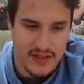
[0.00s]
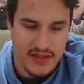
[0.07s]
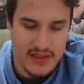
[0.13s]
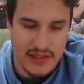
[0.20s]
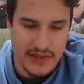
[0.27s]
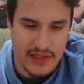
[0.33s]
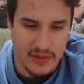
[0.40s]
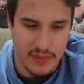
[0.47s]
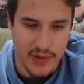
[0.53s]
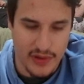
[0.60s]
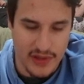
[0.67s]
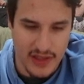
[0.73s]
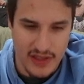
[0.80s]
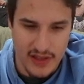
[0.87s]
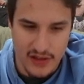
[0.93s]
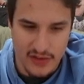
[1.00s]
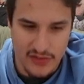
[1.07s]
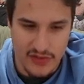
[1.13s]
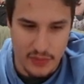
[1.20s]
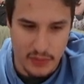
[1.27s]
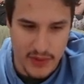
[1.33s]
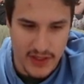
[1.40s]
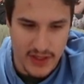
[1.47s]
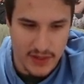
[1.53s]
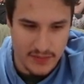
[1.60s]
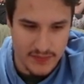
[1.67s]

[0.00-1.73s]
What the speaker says: now you get the Poke Gear from Mom.